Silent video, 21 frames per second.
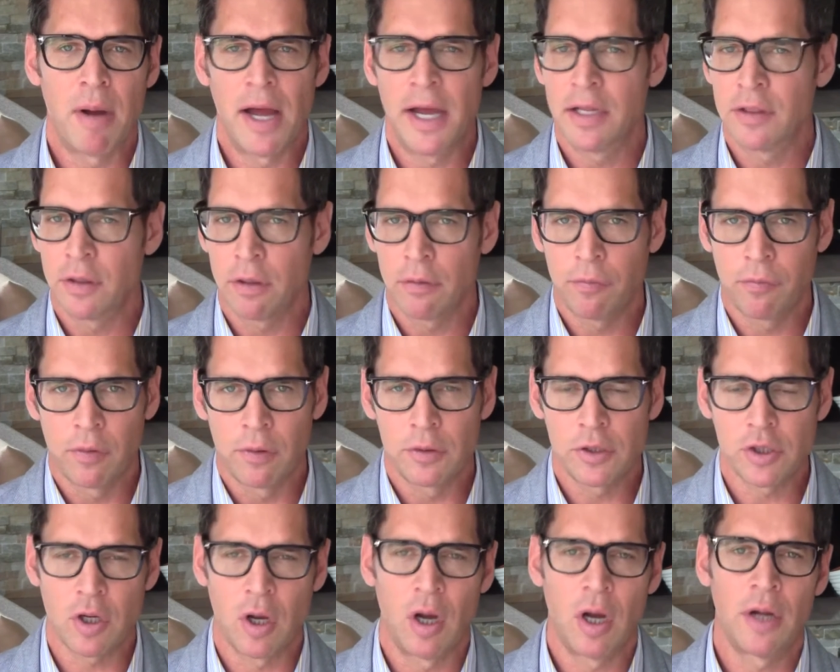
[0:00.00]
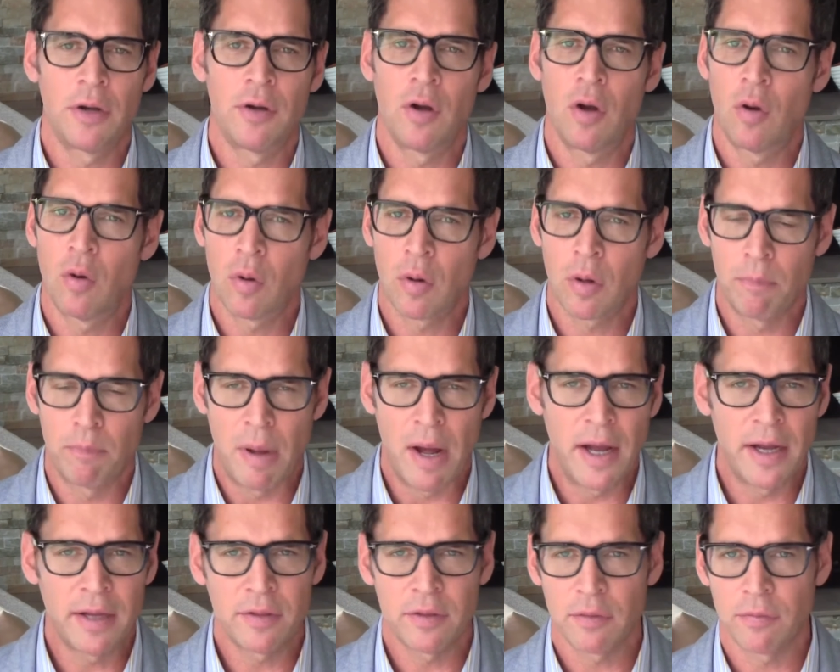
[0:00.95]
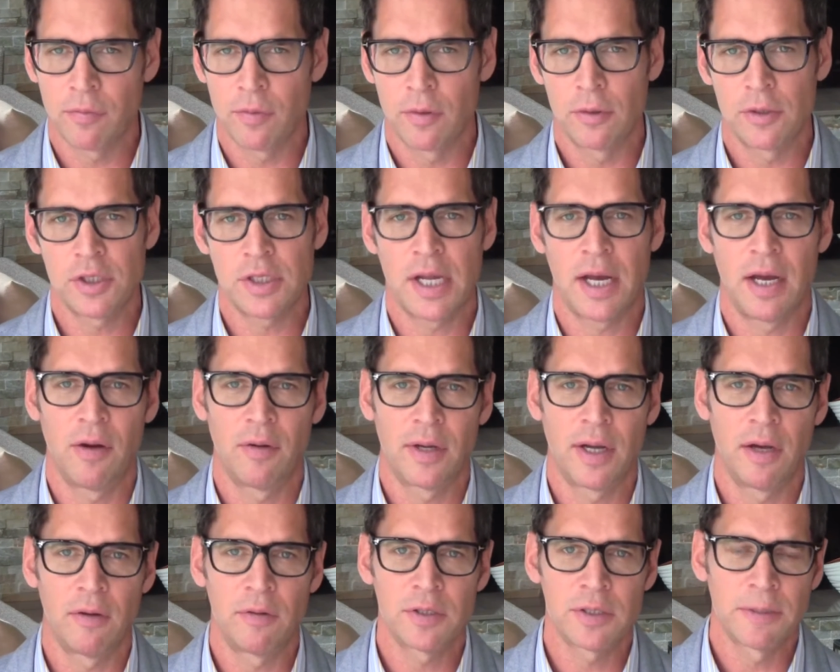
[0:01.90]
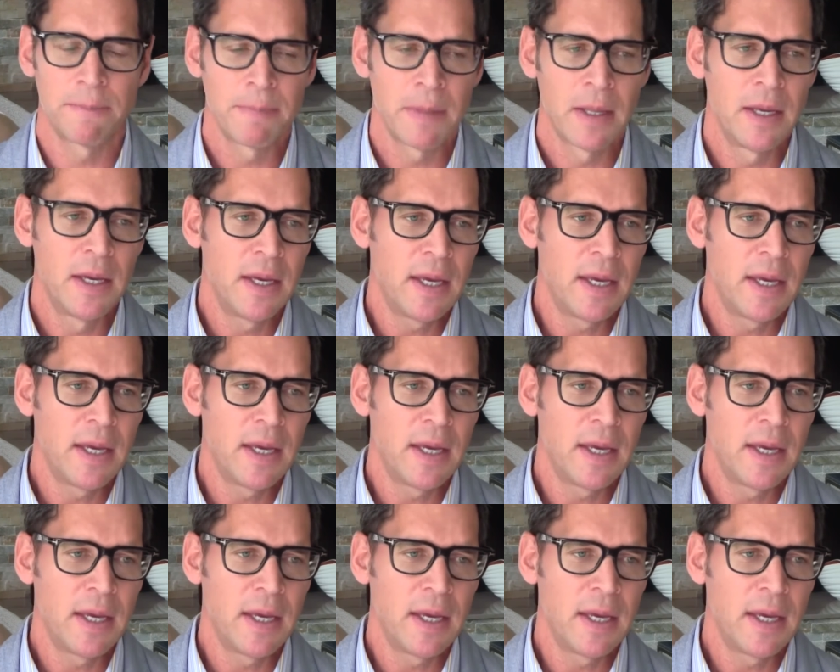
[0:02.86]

buying their first condo or buying their first townhouse.